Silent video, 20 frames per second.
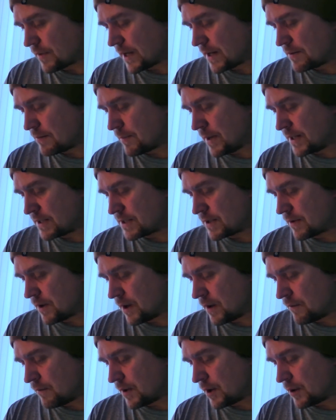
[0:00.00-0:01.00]
So that makes
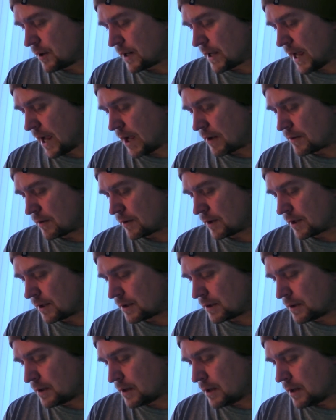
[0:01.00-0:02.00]
it uh, very
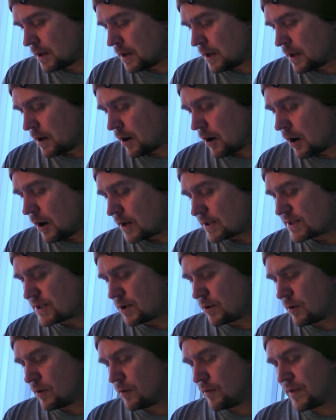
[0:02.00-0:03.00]
Catholic.
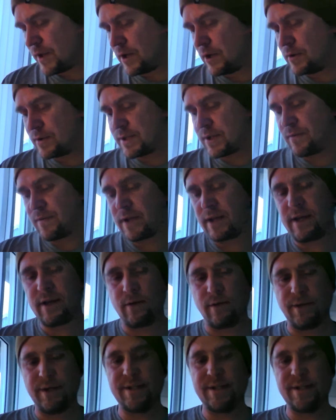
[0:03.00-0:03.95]
Also, the use of the